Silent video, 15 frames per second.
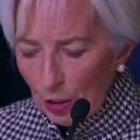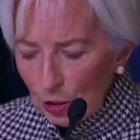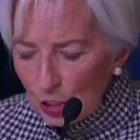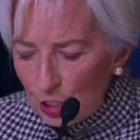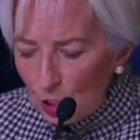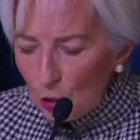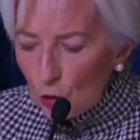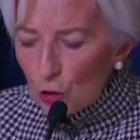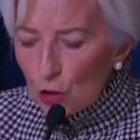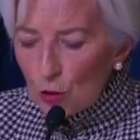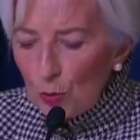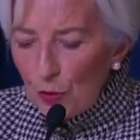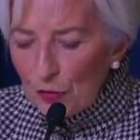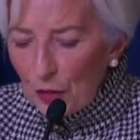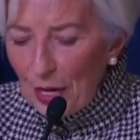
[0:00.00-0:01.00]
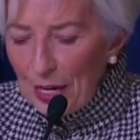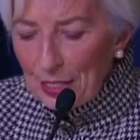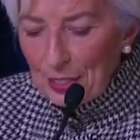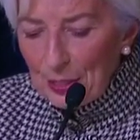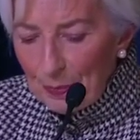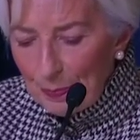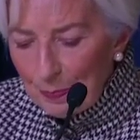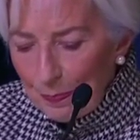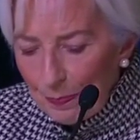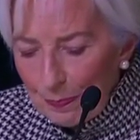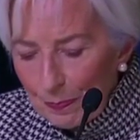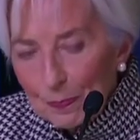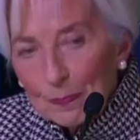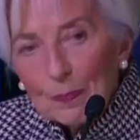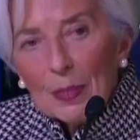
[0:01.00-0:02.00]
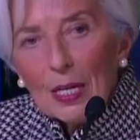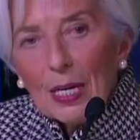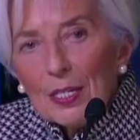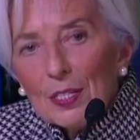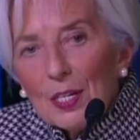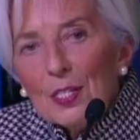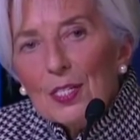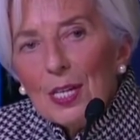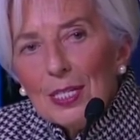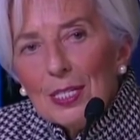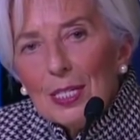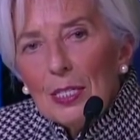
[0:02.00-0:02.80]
continues to move ahead, as I said,